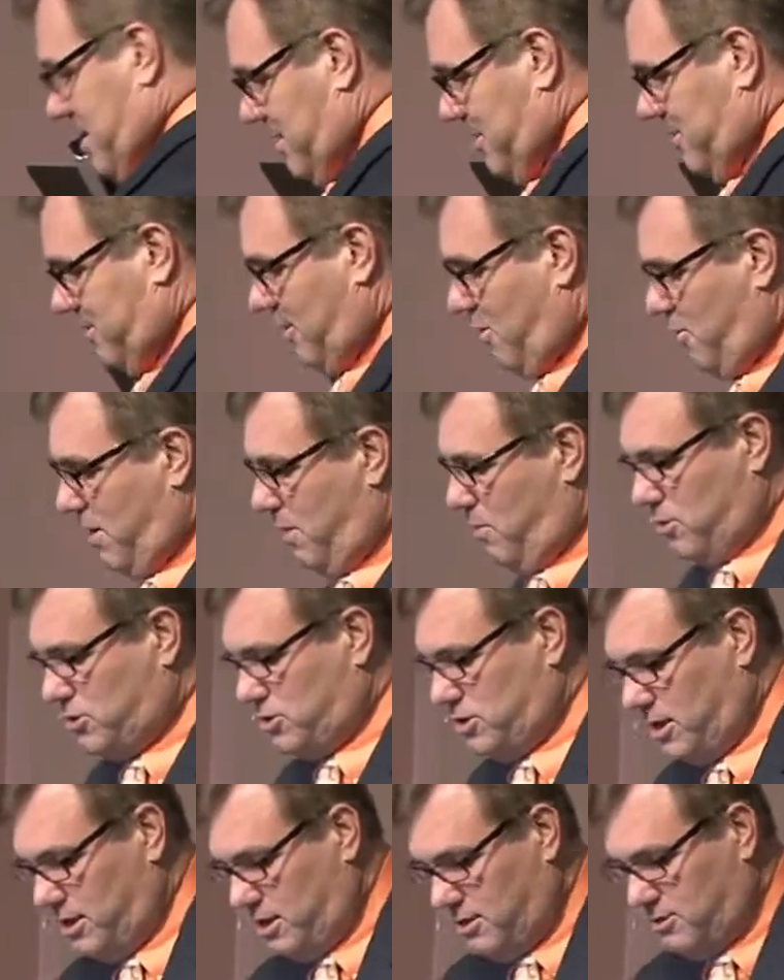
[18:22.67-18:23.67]
and so we want
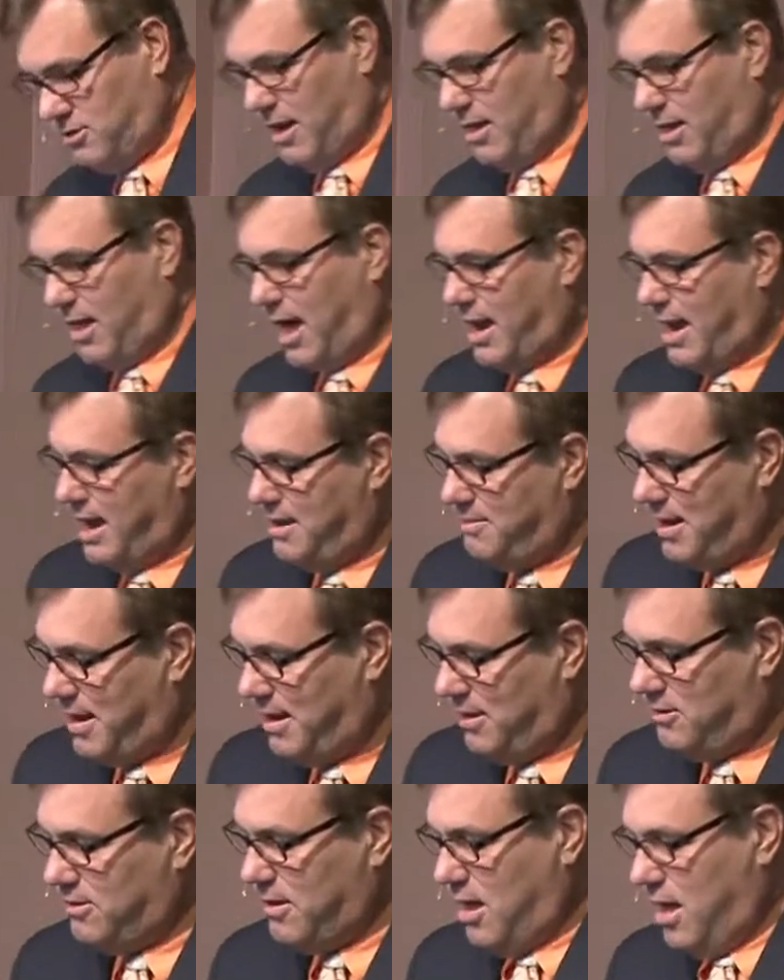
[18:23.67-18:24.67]
you to say a lot of
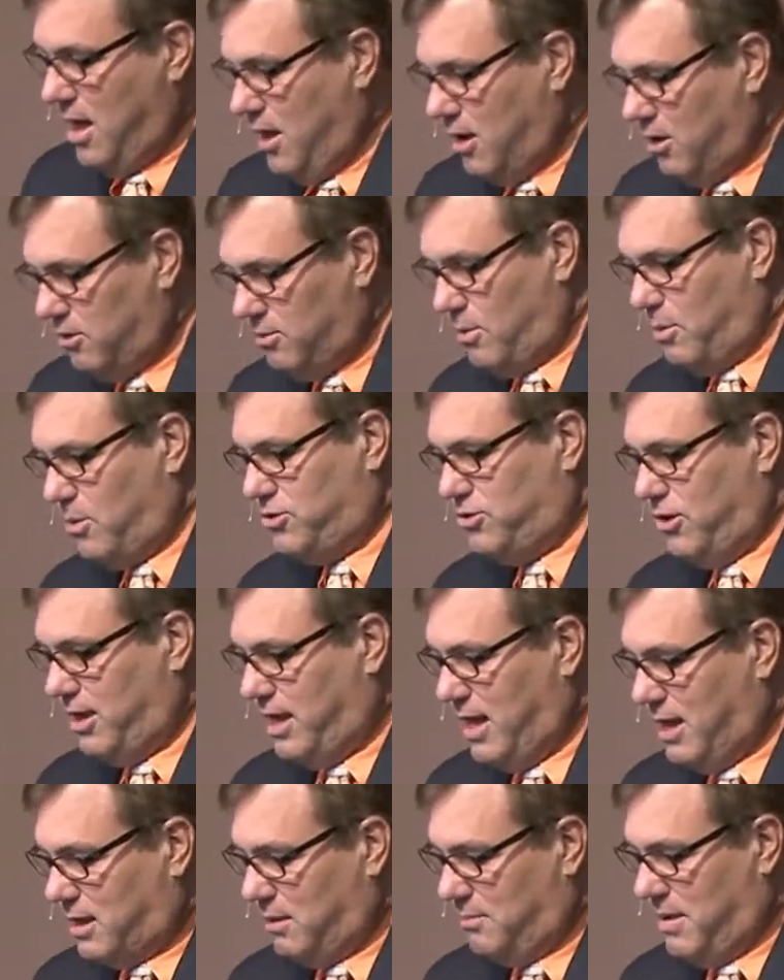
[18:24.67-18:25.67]
amens because we want you to
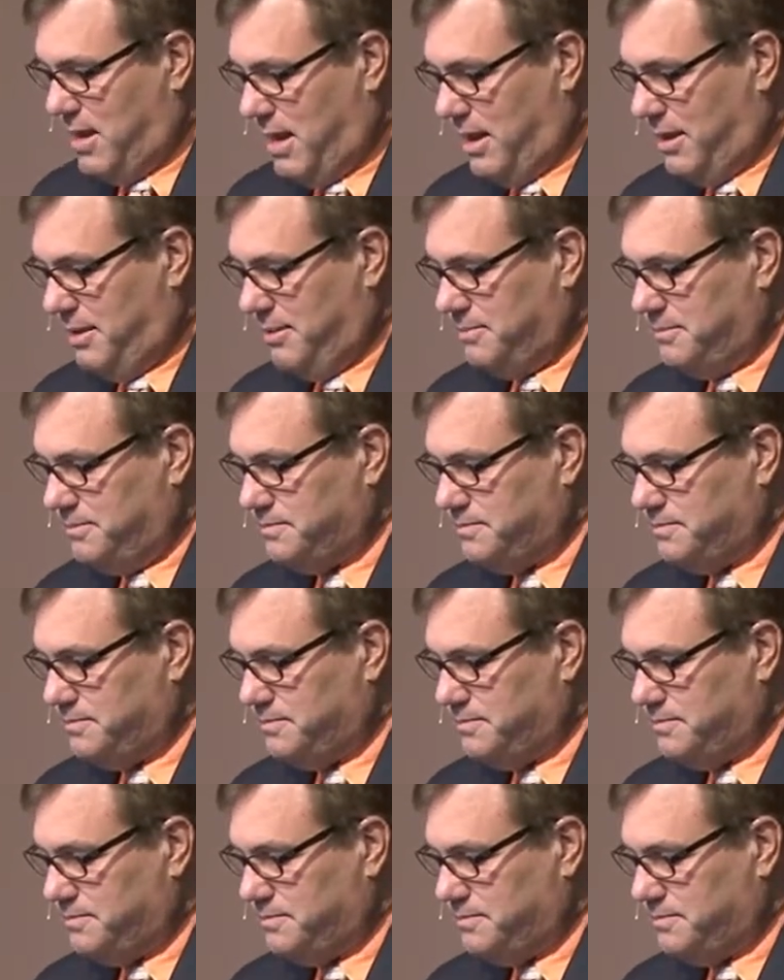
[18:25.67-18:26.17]
get committed.